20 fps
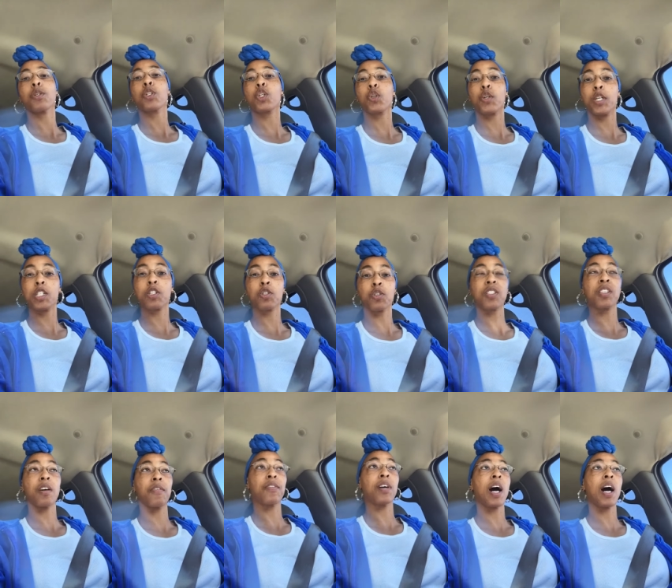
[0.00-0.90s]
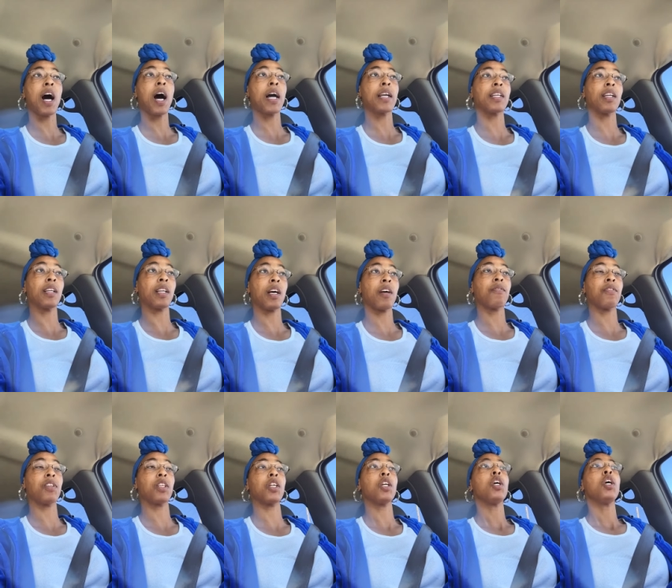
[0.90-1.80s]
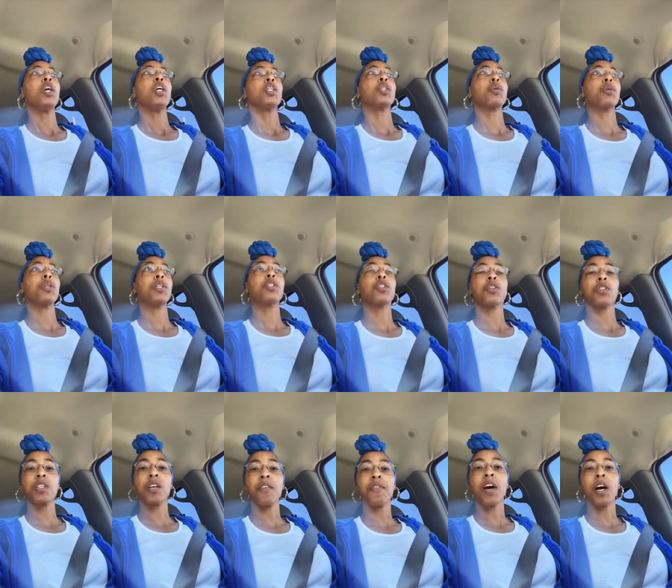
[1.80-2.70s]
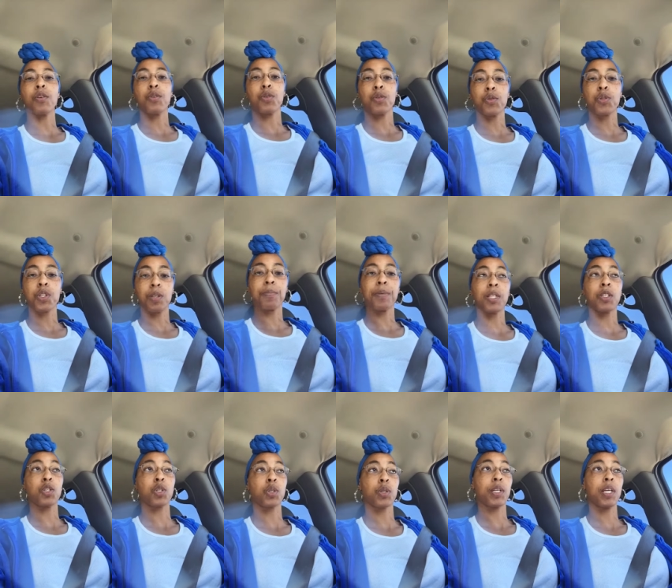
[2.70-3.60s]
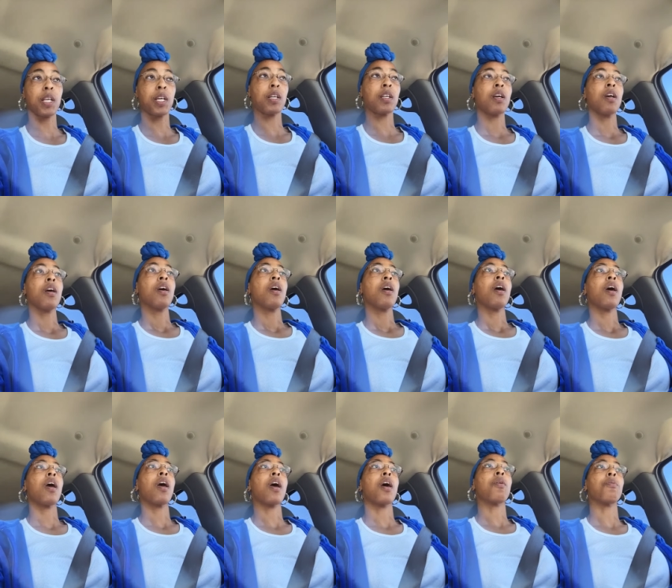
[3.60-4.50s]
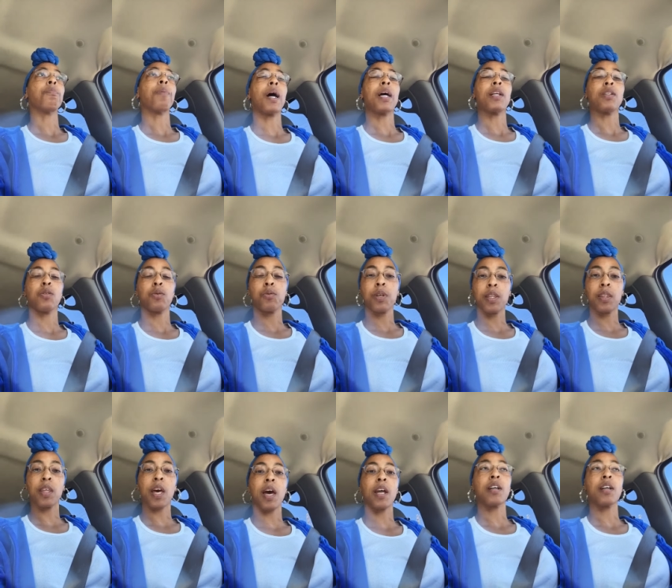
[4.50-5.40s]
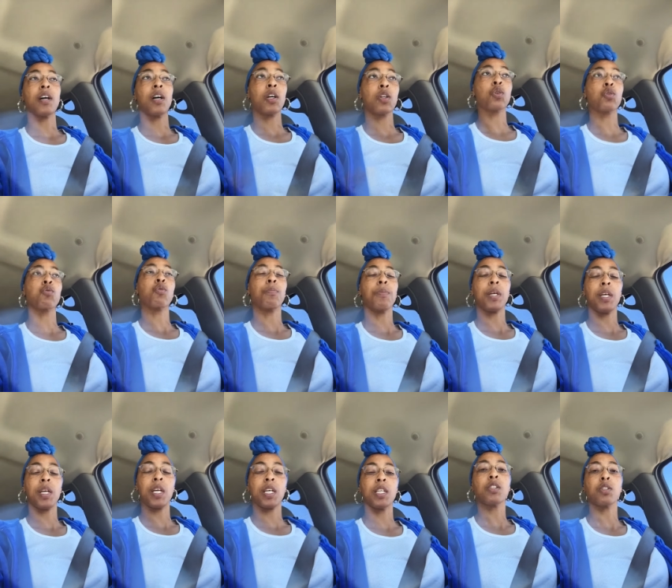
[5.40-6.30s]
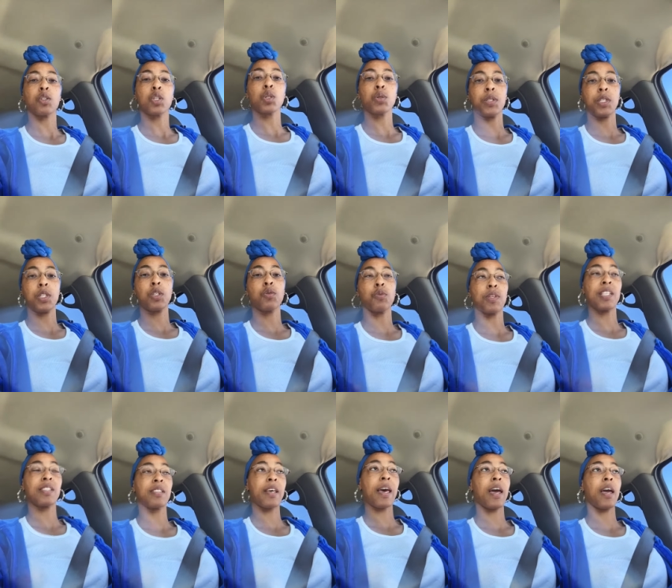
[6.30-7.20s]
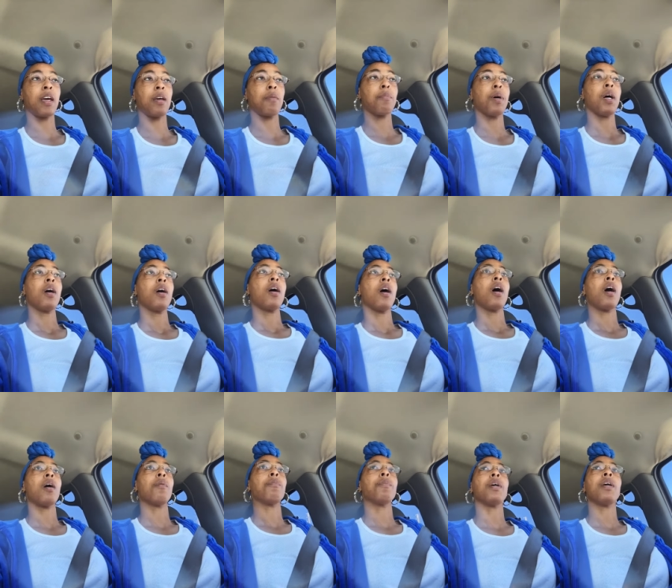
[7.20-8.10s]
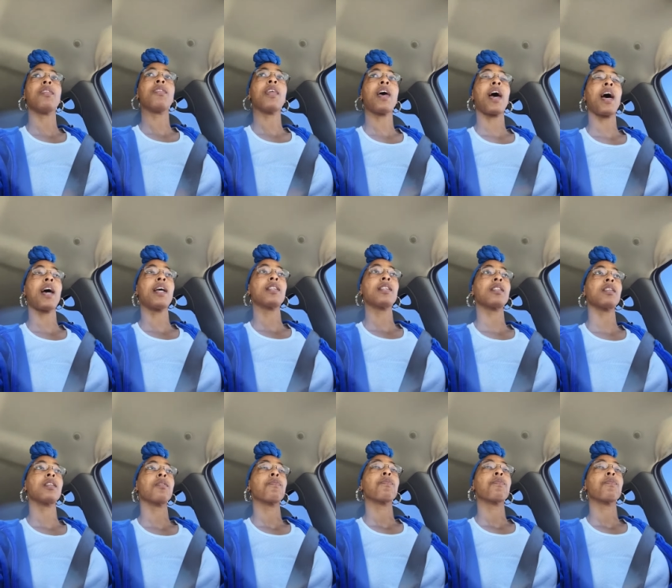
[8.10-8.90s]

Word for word: Treat, yourself kind and lovely. Treat yourself how you should be treated. And by doing that, others will begin to treat you the same. Um, in that,